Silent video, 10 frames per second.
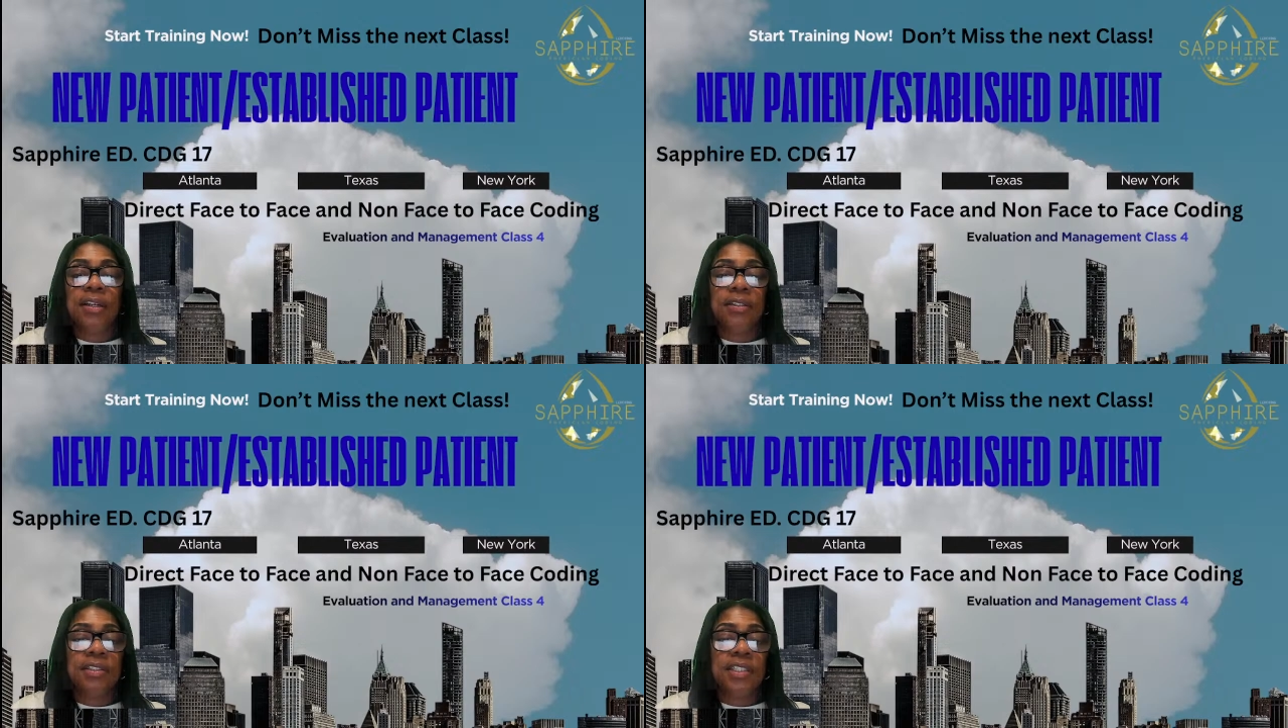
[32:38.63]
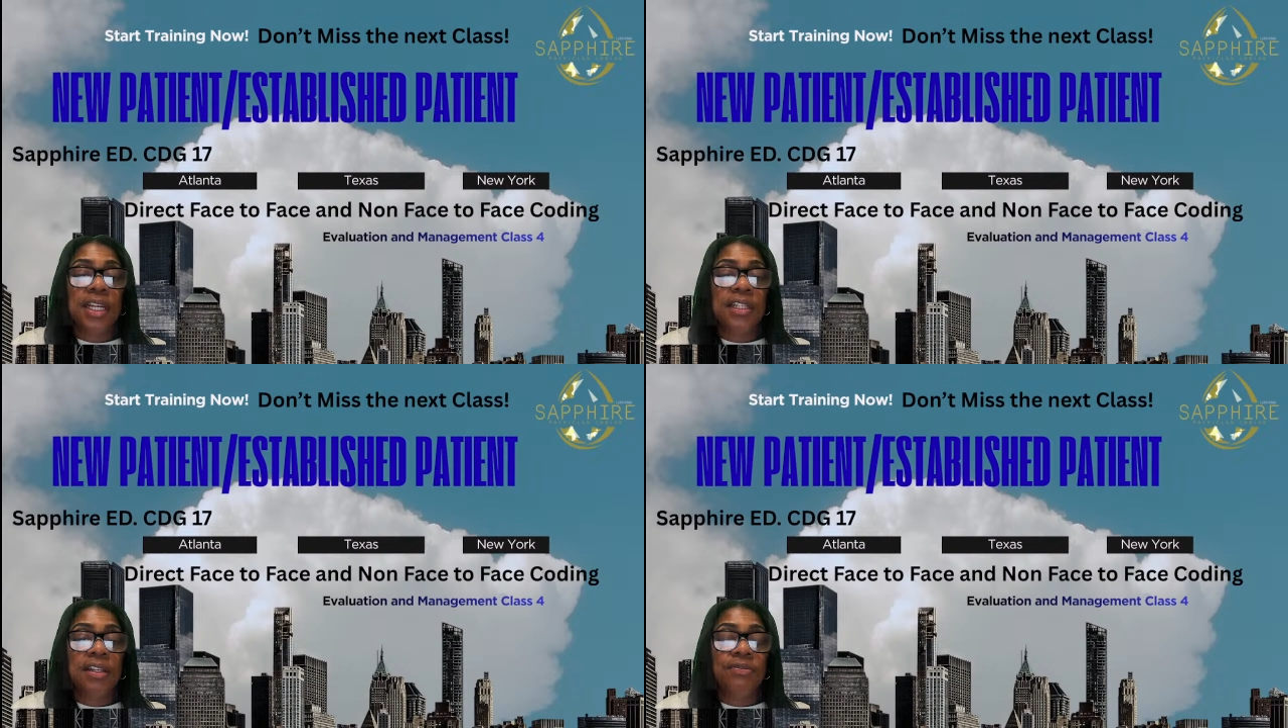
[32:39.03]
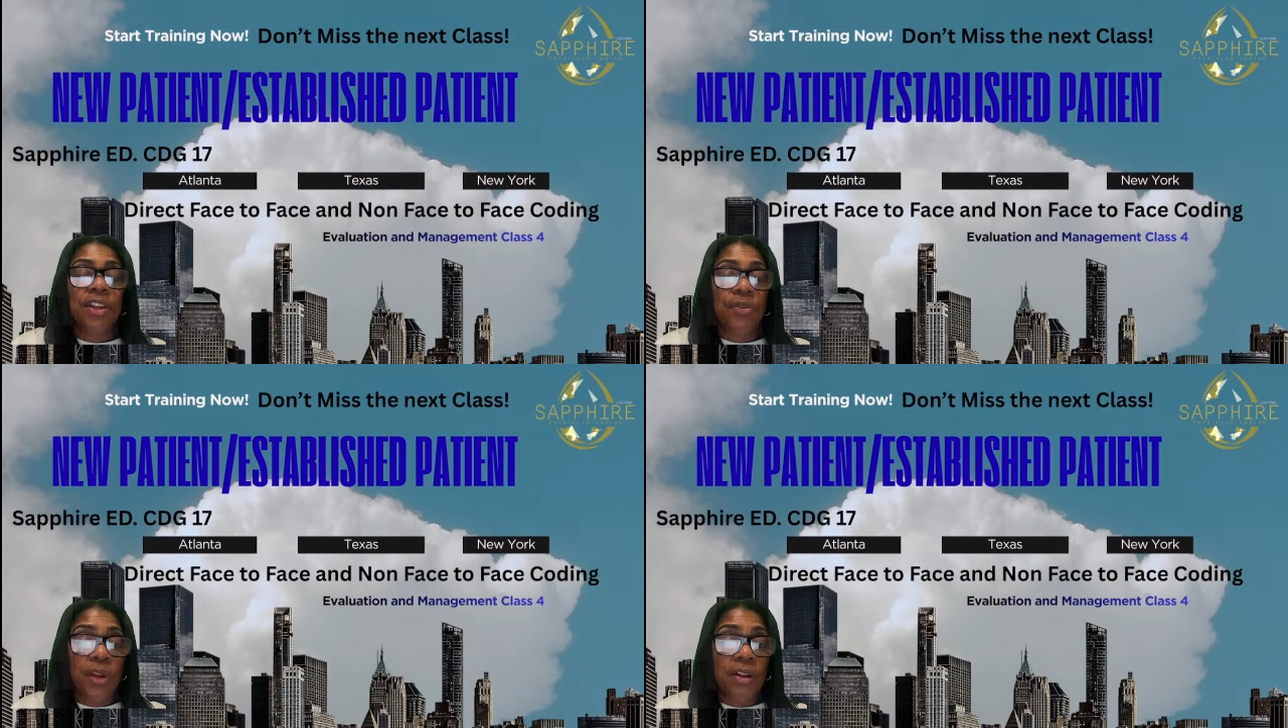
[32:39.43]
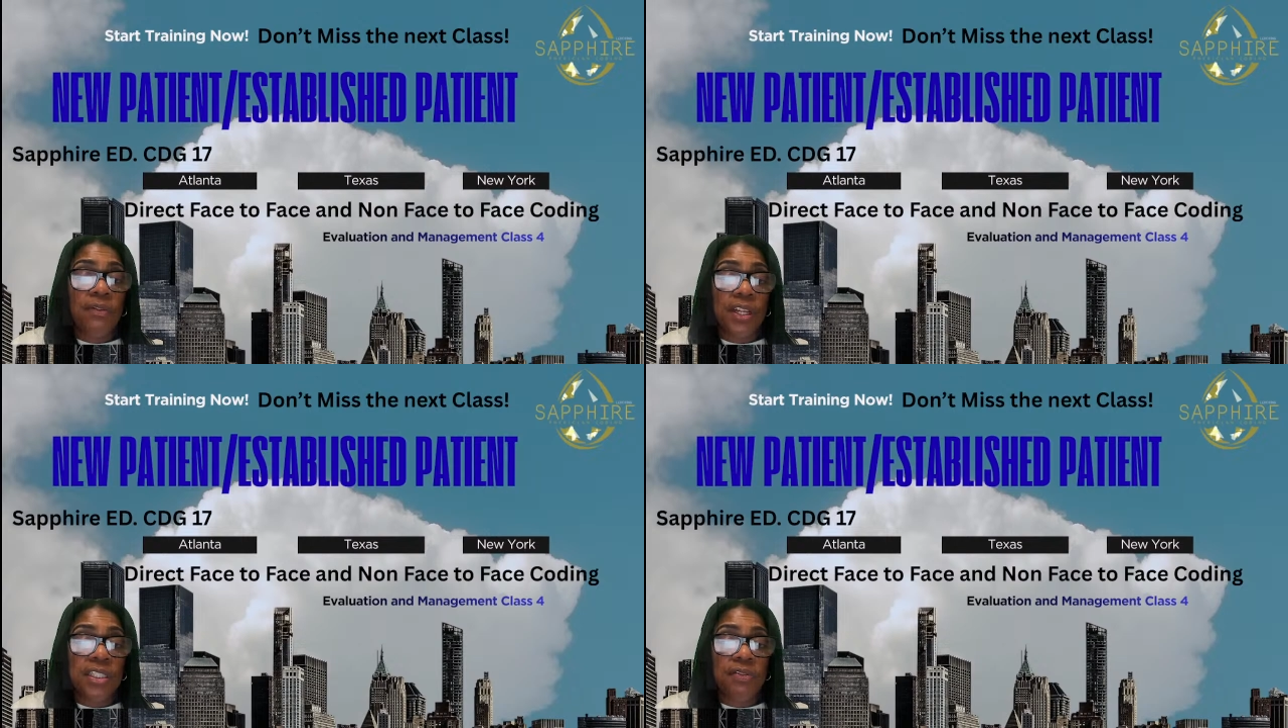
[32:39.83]
understanding of direct
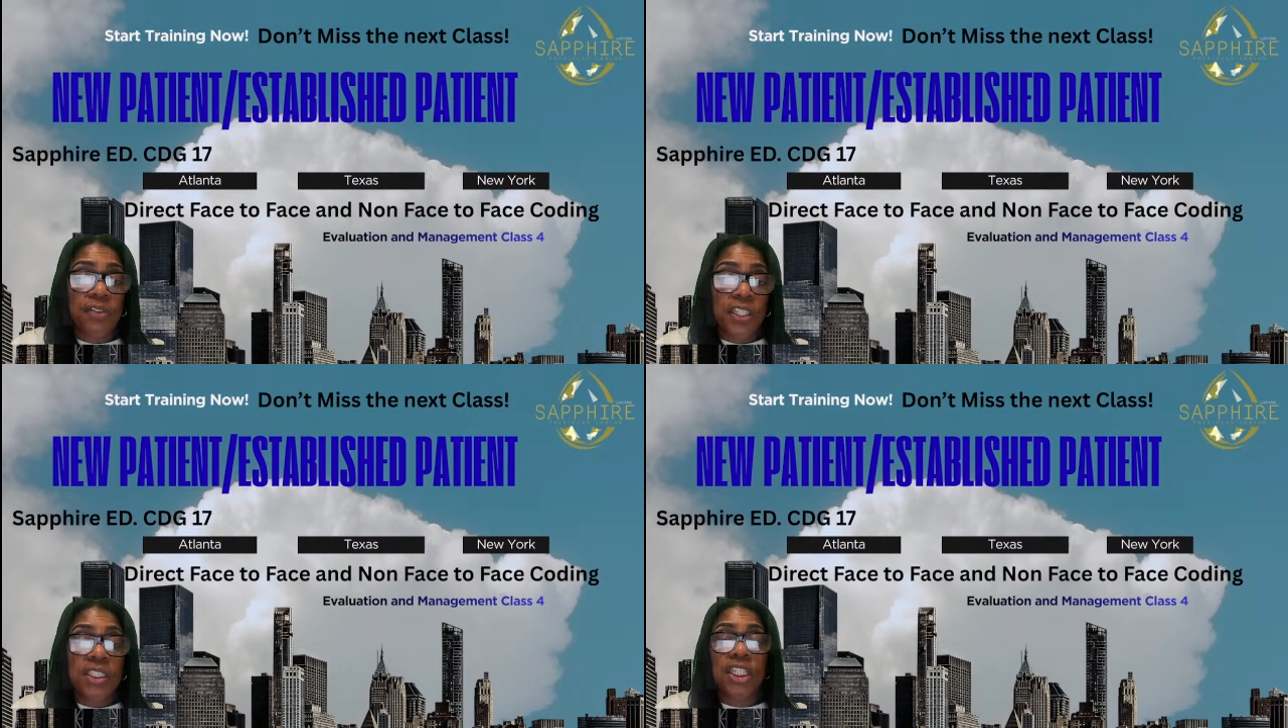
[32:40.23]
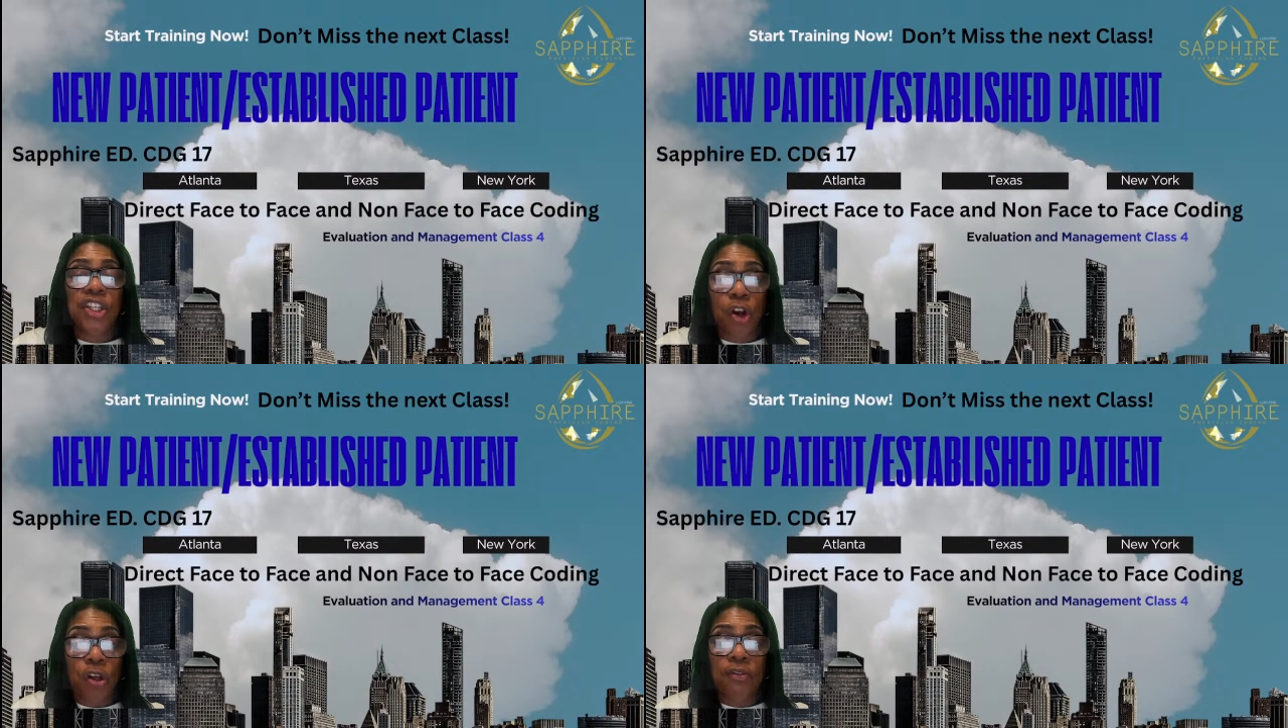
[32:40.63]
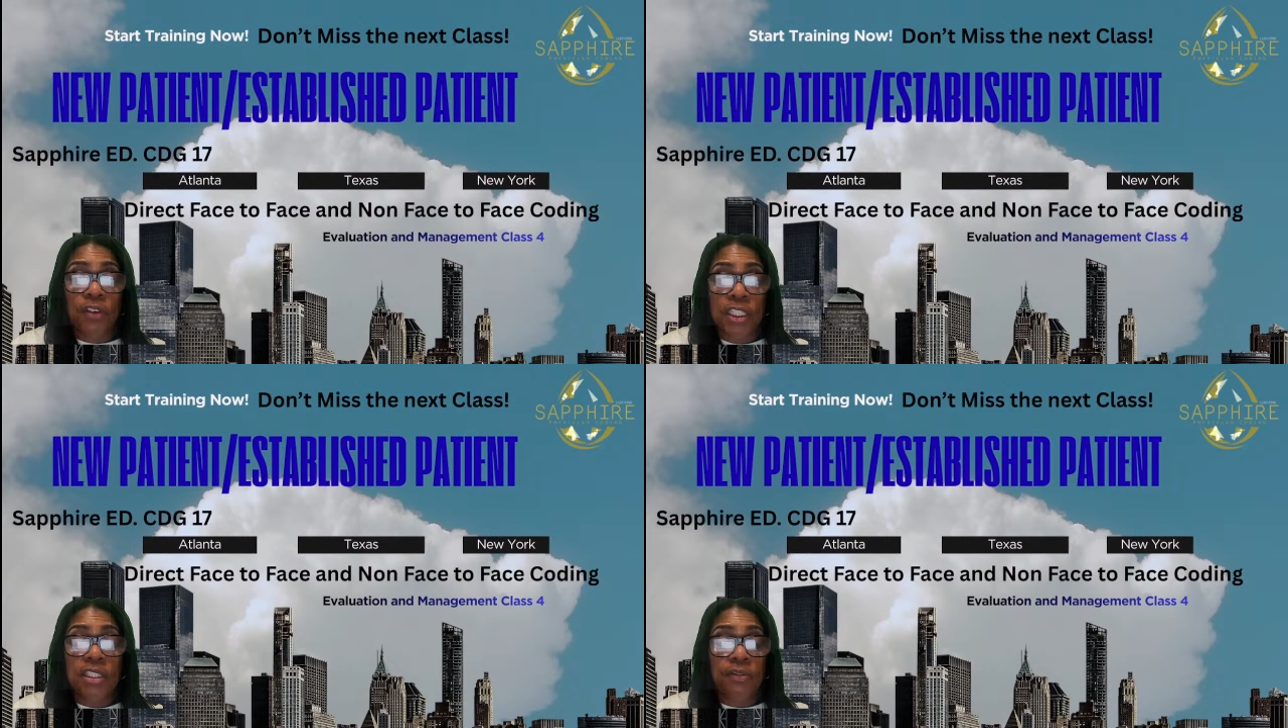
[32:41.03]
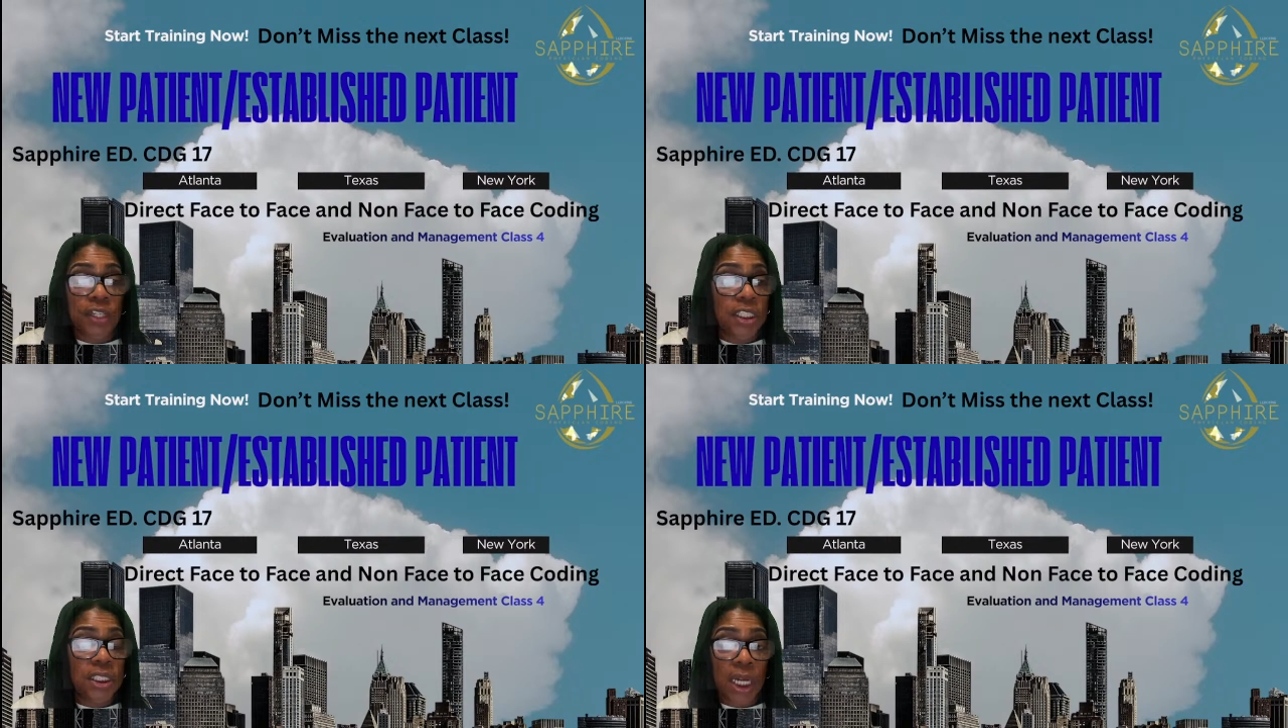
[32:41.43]
face-to-face and
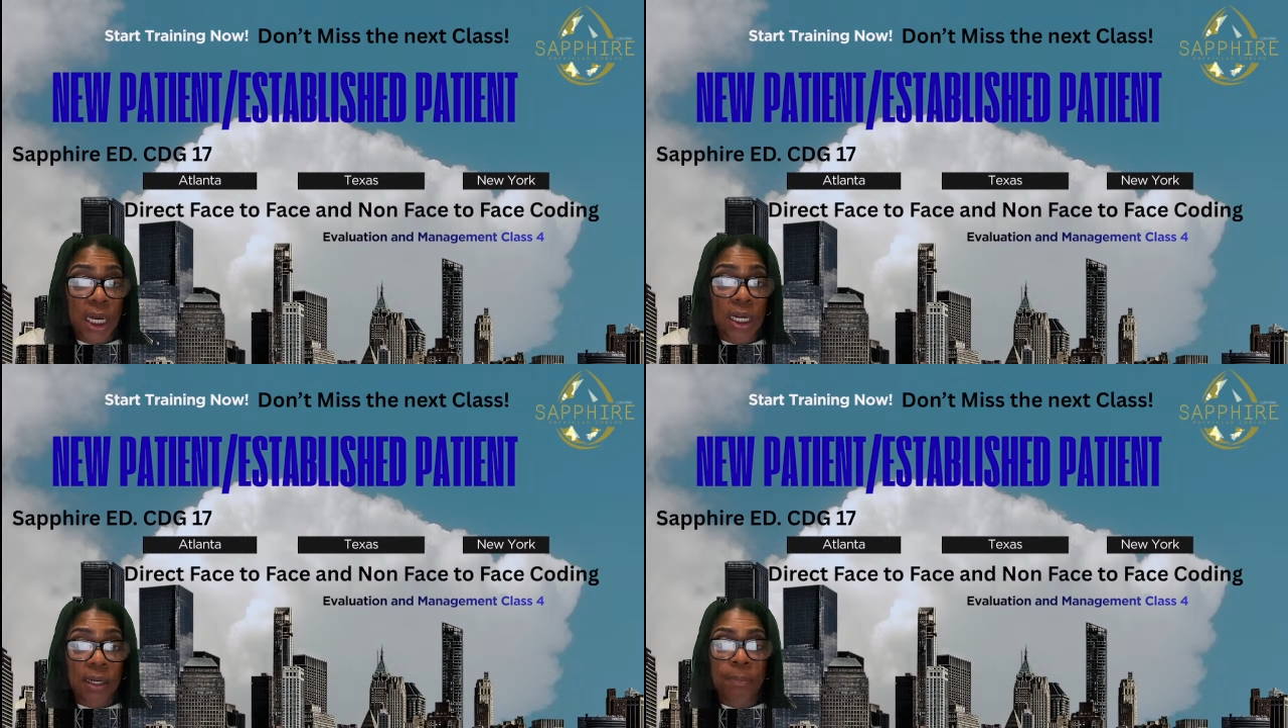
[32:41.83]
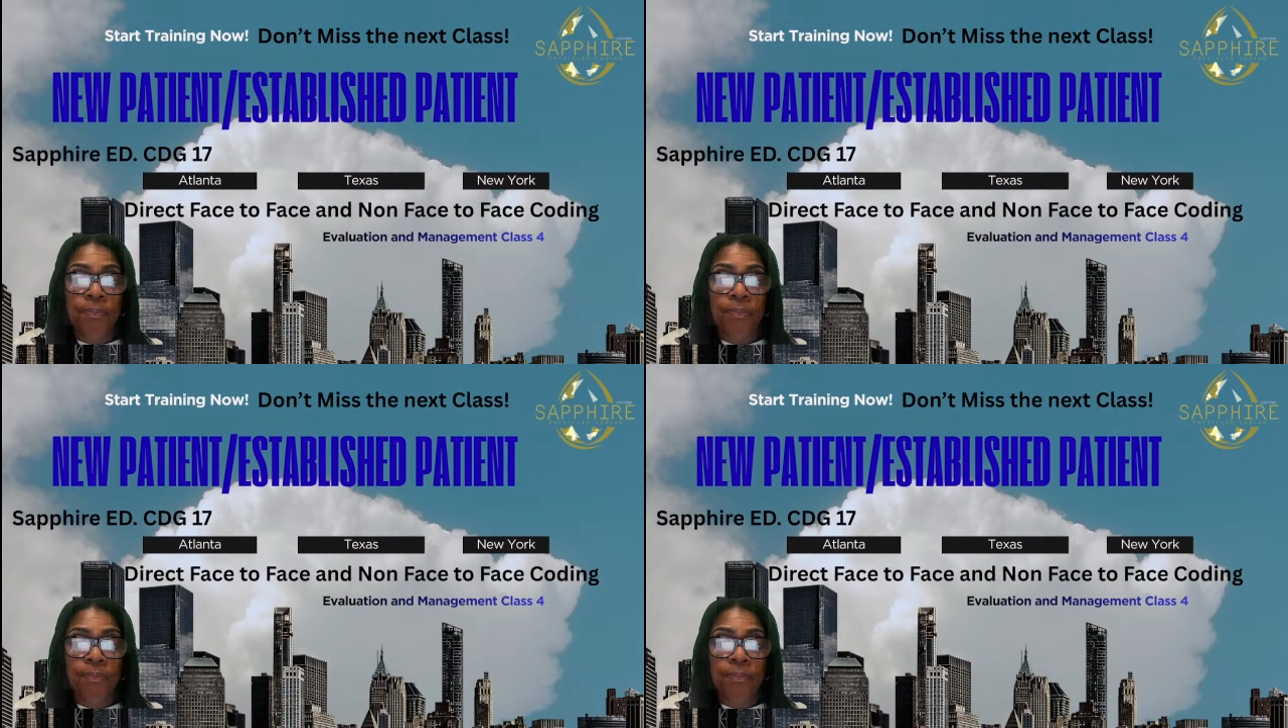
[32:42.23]
non-face-to-face time